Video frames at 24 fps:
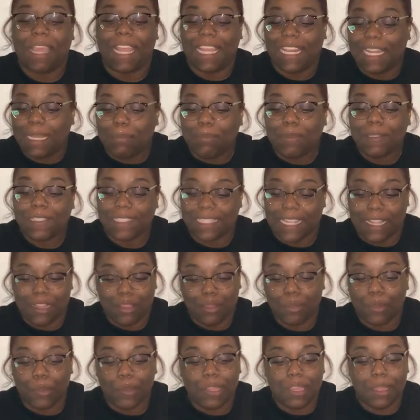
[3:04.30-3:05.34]
80%
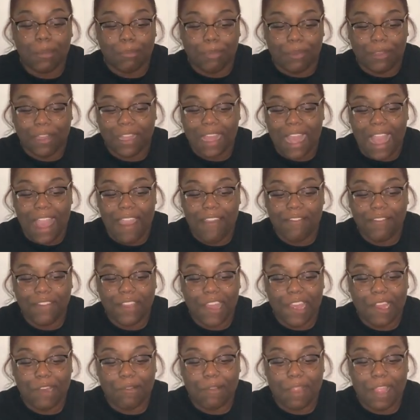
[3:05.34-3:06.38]
through with the book. I've
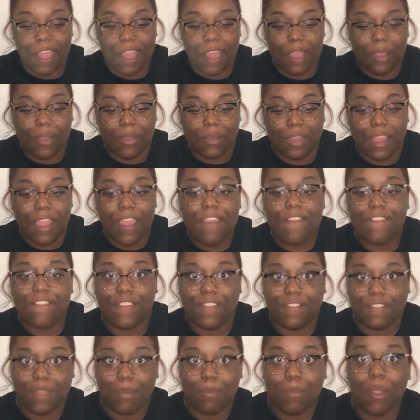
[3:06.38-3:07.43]
got around
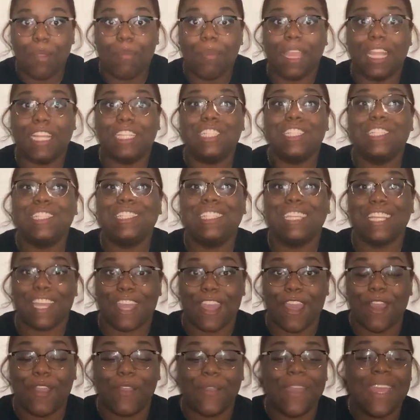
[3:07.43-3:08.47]
50 more pages to
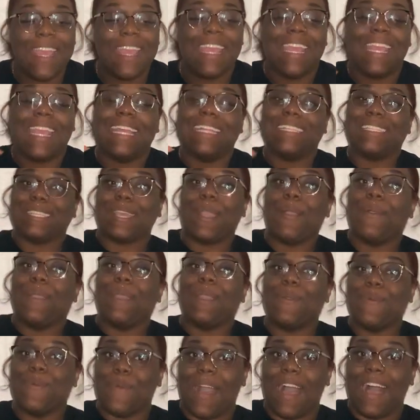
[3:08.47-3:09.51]
go. It's
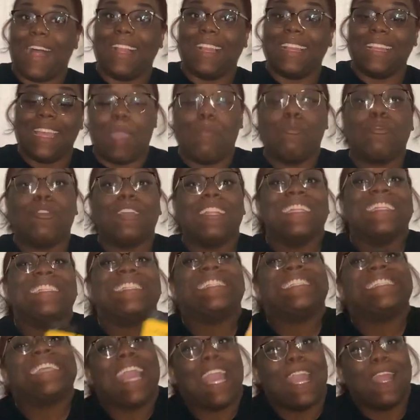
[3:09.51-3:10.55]
going well. I'm really
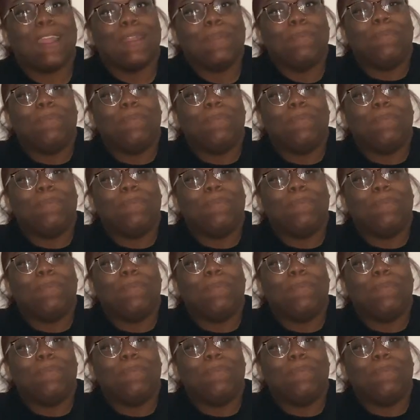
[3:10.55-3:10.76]
scared